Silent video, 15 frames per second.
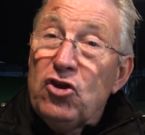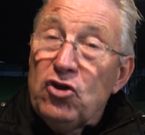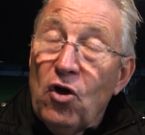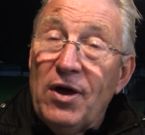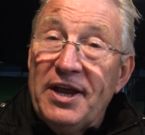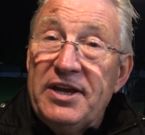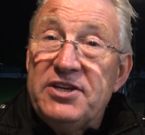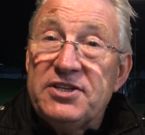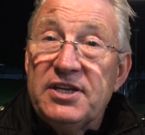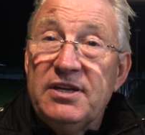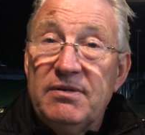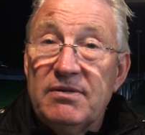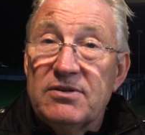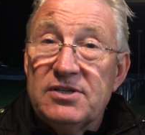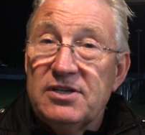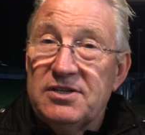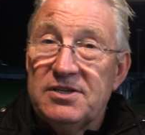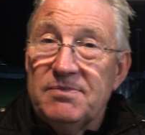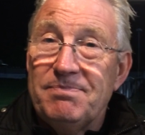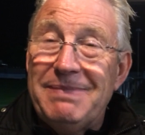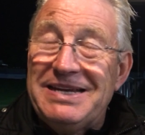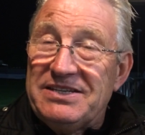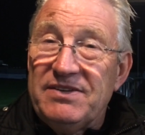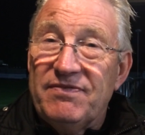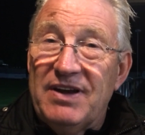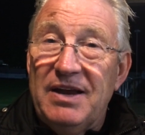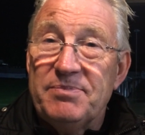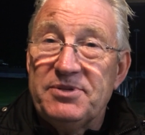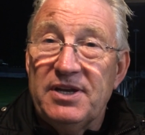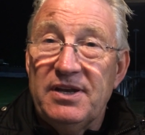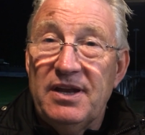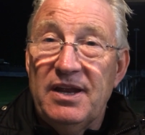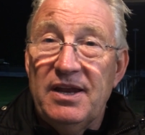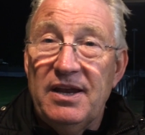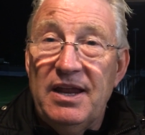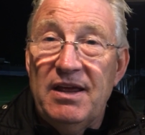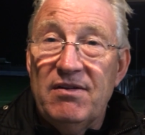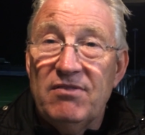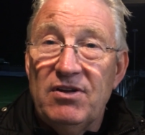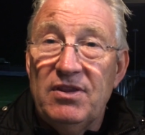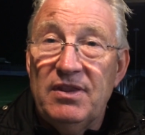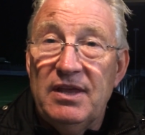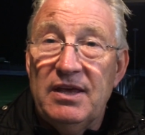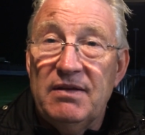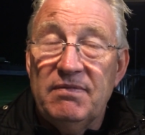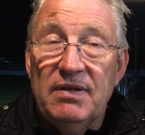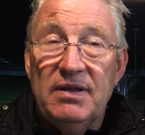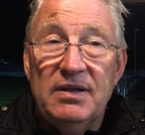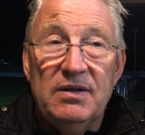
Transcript: Not easy, because there's some massive clubs in there now, aren't there?